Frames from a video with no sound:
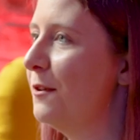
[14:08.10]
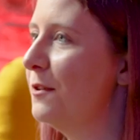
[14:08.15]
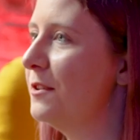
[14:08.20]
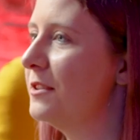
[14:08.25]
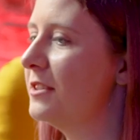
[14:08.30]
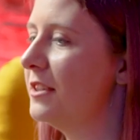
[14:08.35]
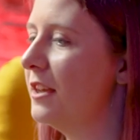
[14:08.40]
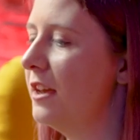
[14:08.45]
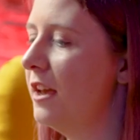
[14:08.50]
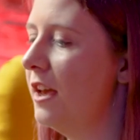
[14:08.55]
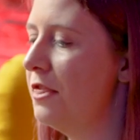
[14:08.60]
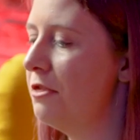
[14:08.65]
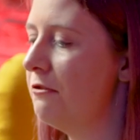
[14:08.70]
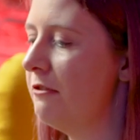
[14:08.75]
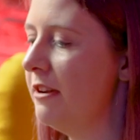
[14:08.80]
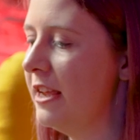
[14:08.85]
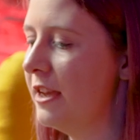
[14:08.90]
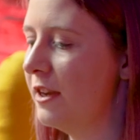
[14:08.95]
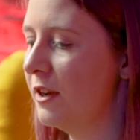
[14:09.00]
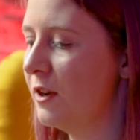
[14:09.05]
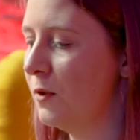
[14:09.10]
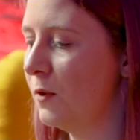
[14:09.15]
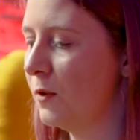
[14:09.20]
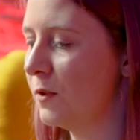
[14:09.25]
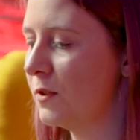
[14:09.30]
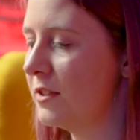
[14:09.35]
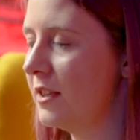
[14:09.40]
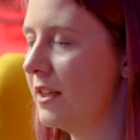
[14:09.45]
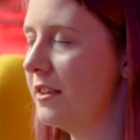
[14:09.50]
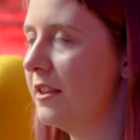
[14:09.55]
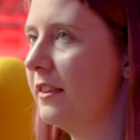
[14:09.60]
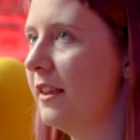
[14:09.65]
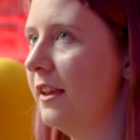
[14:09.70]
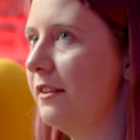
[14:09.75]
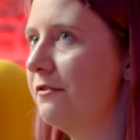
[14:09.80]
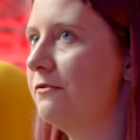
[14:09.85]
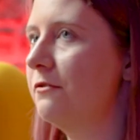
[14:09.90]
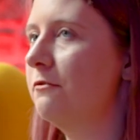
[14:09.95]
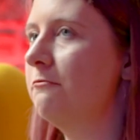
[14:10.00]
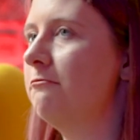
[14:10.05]
It was a 3-year course. I think
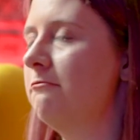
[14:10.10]
they've